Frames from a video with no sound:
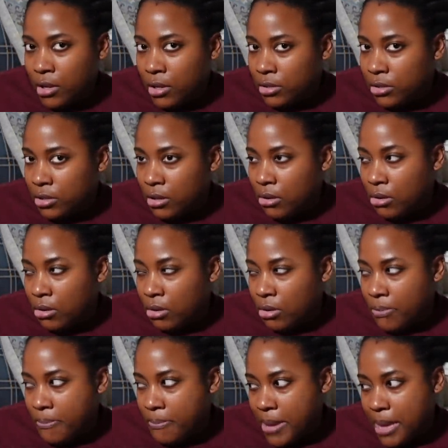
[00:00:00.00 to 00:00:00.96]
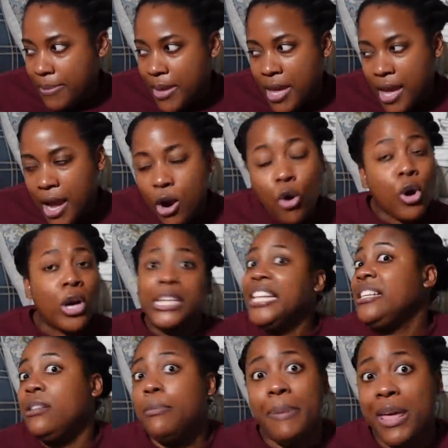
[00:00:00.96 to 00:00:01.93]
So maybe, or at
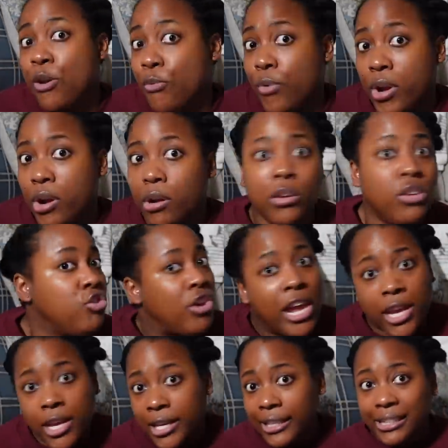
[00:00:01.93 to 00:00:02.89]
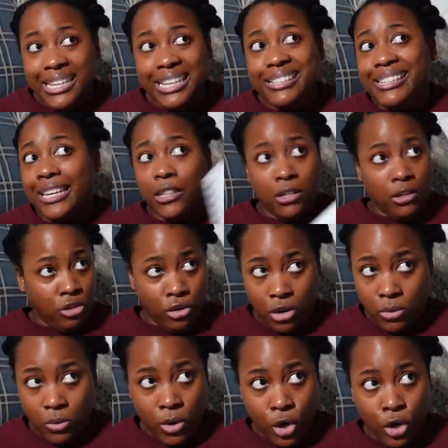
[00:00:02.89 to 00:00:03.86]
least a beta reader. So I could at least get the
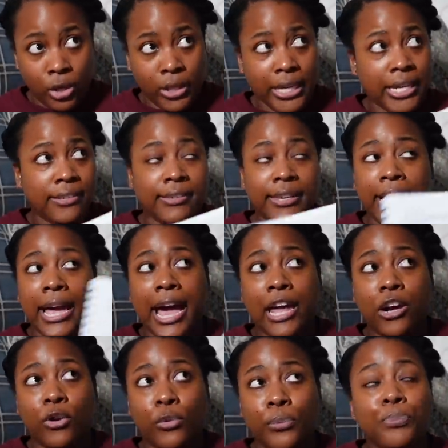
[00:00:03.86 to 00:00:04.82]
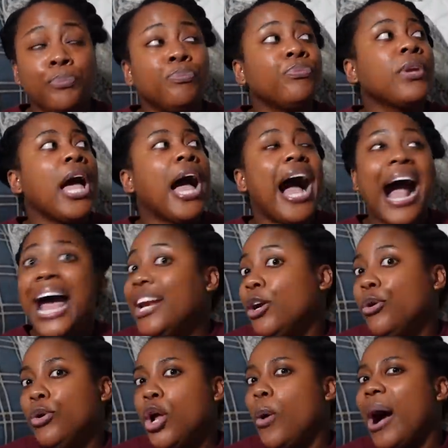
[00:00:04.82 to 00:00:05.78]
third one early. Cause like, I don't, I
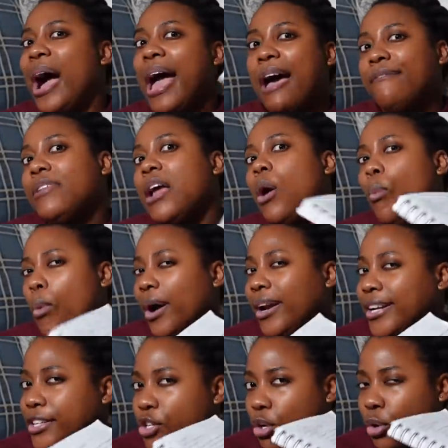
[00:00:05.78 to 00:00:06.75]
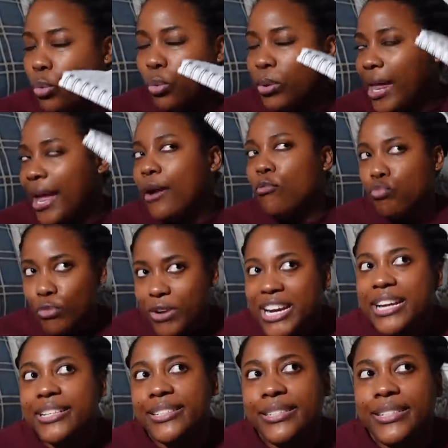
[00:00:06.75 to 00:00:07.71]
don't know. I have not wanted to like
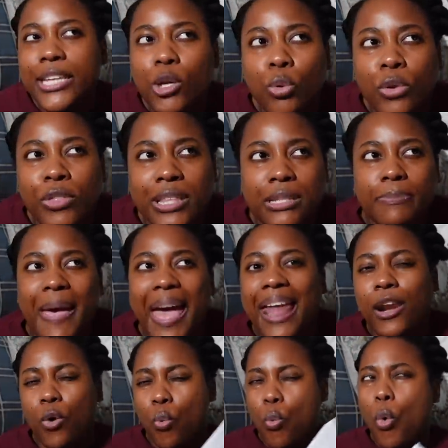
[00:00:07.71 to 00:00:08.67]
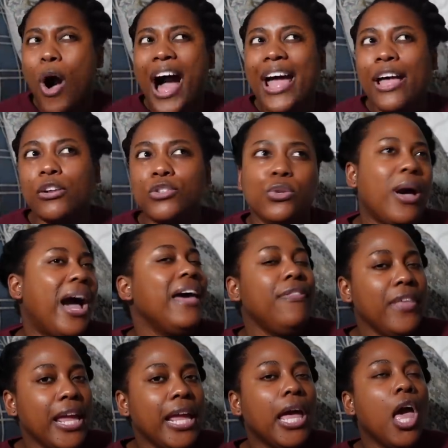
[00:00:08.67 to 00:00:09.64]
read a sequel this bad in a while. So I
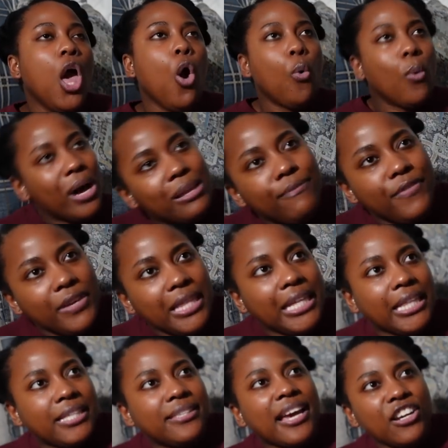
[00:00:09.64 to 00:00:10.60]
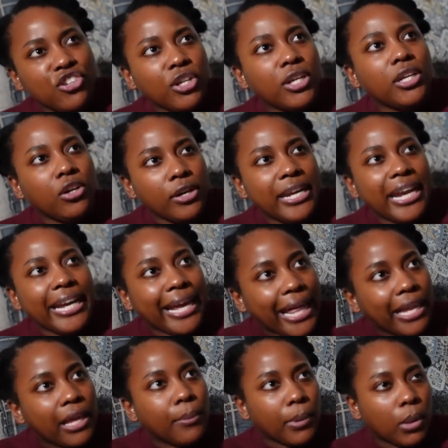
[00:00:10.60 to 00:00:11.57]
think while I'm feeling this, I should get on
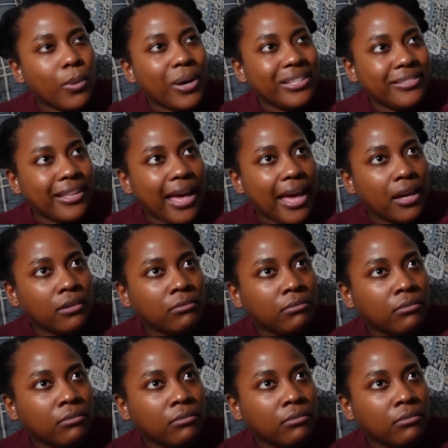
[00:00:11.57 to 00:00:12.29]
NetGalley and request that.